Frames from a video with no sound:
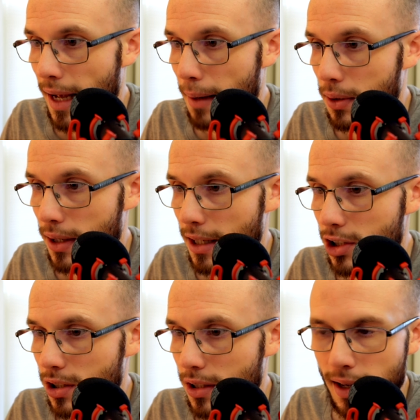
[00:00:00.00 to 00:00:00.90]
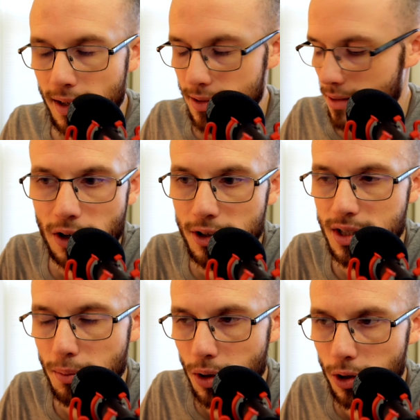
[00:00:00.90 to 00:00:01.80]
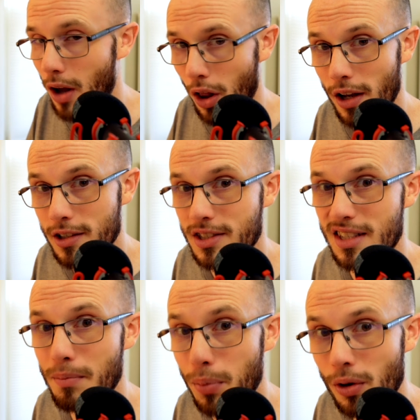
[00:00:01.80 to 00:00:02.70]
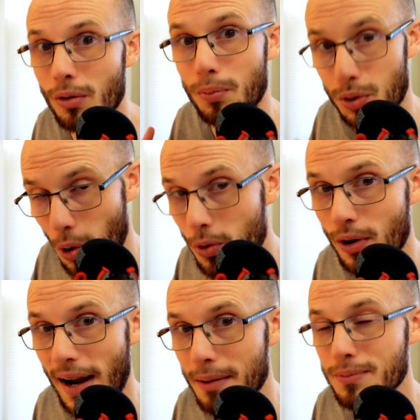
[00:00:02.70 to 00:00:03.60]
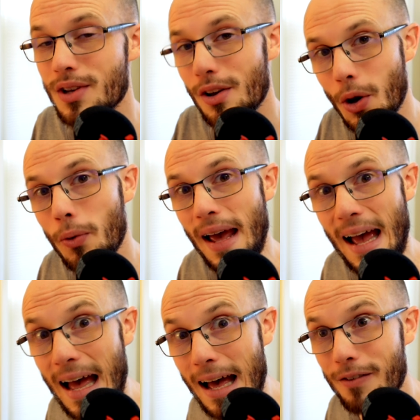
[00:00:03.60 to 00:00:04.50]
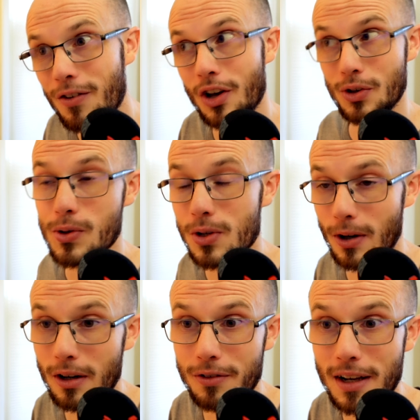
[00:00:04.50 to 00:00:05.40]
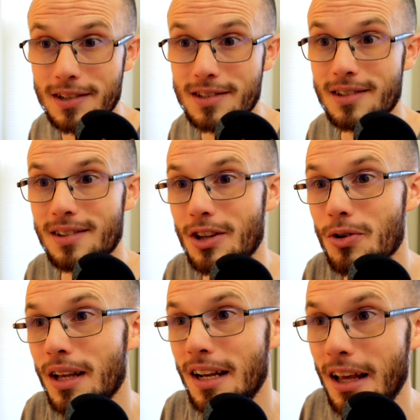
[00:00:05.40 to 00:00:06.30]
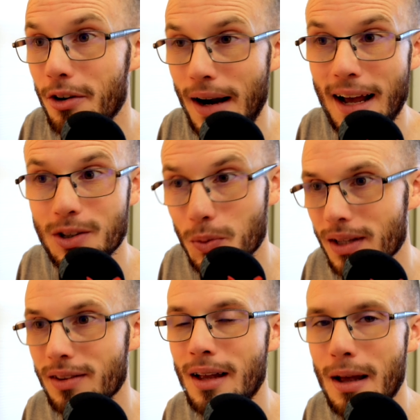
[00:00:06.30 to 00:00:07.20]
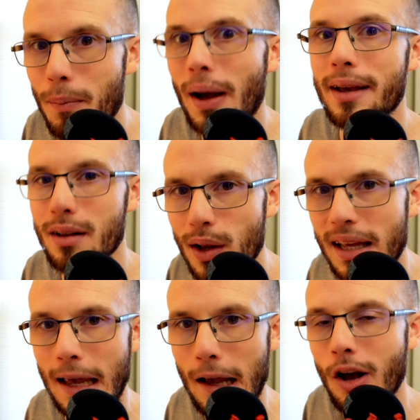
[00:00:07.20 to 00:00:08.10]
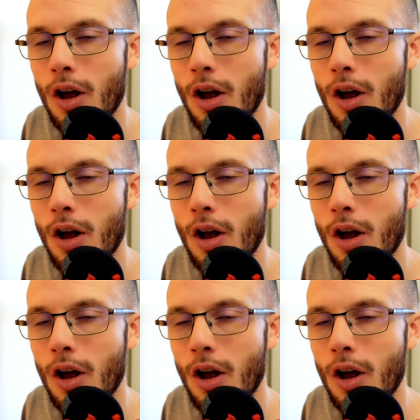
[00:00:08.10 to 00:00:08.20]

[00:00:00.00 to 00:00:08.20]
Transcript: application, and it's very similar. A lot of simple programs don't have a user interface that you can interact with by clicking